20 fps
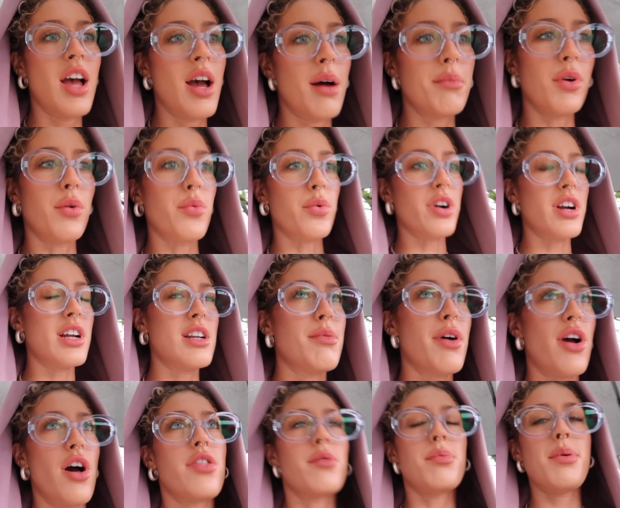I'm not worried about
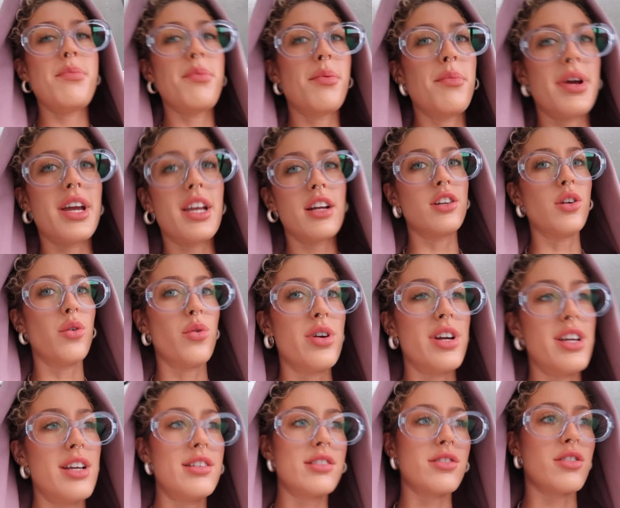other people making
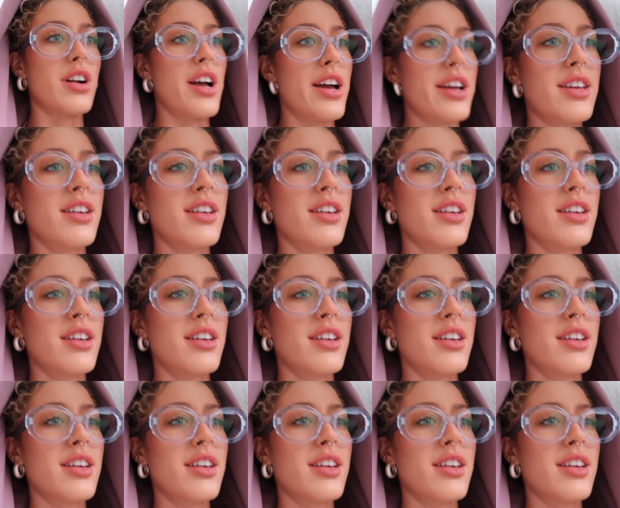noise or like,